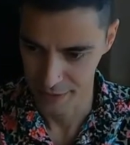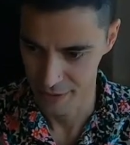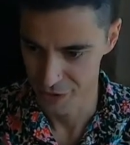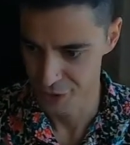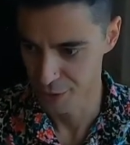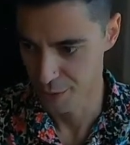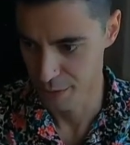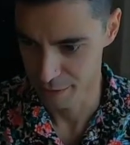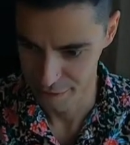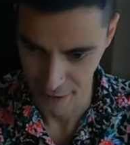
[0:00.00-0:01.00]
0
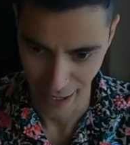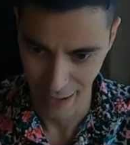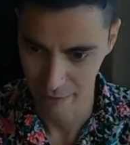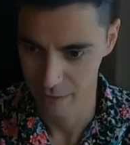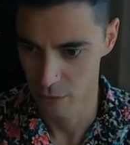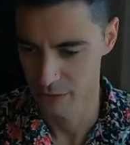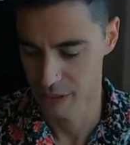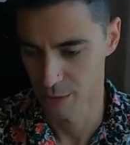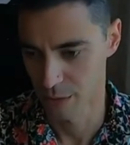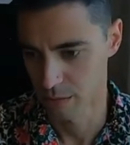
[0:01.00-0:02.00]
to 5 or
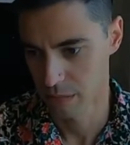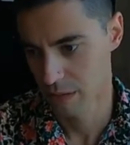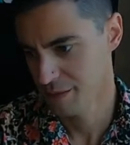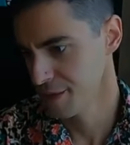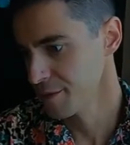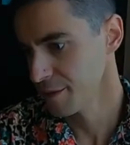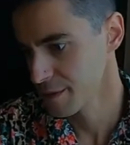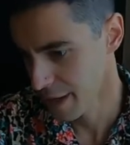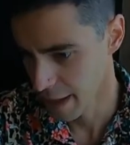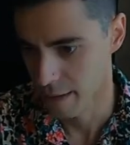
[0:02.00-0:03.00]
0
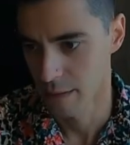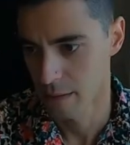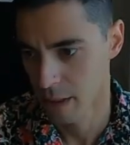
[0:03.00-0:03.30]
to 10,